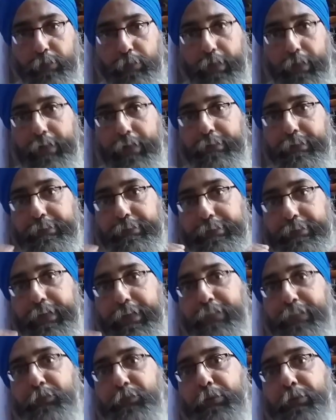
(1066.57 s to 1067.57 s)
And
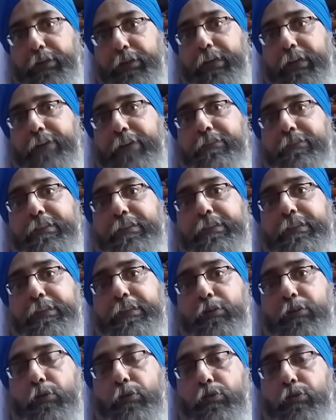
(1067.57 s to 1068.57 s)
that's where
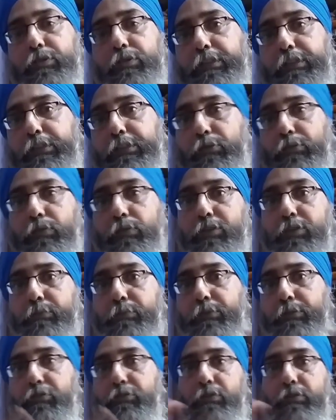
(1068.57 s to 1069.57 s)
everything goes into a
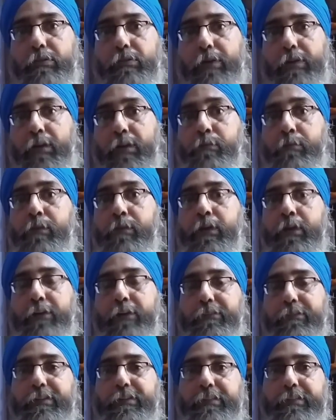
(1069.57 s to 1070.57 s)
spiritual realm
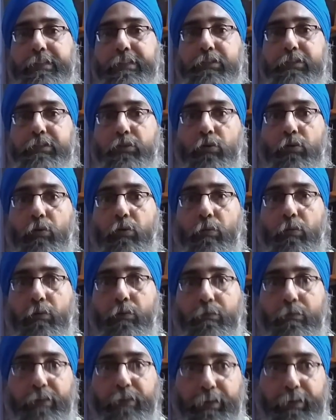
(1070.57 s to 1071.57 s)
where things go
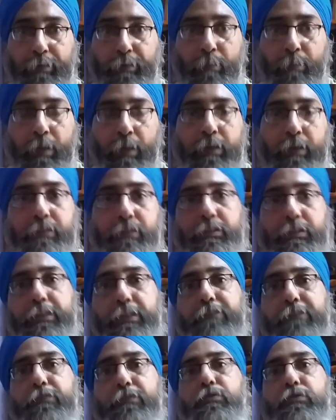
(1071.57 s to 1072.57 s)
vary.
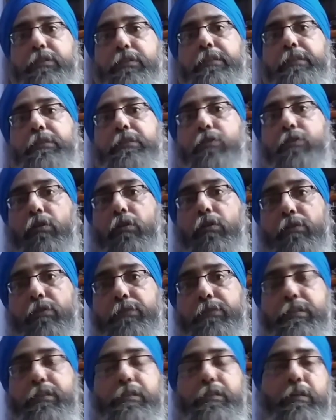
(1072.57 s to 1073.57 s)
See, if you talk of
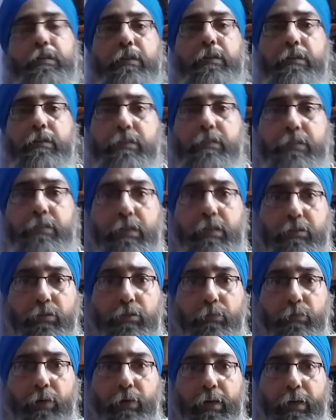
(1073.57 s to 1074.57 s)
this
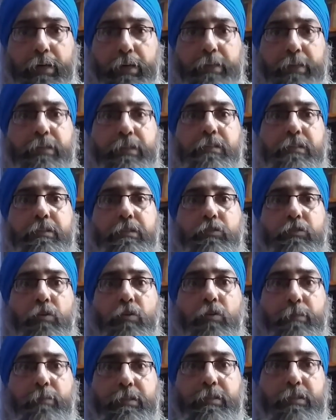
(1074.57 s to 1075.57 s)
disaster, why India is the
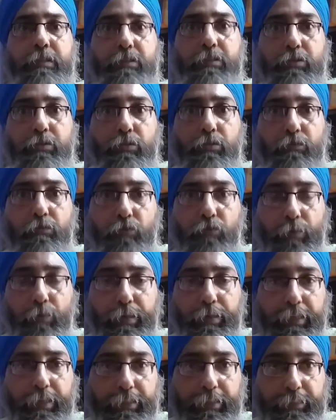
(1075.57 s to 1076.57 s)
top disaster of
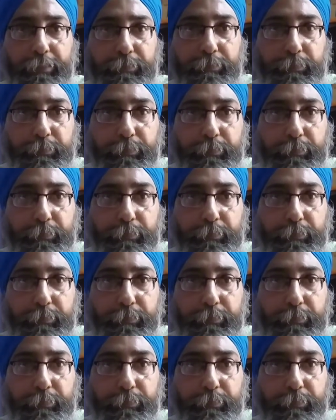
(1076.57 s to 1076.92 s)
COVID-19?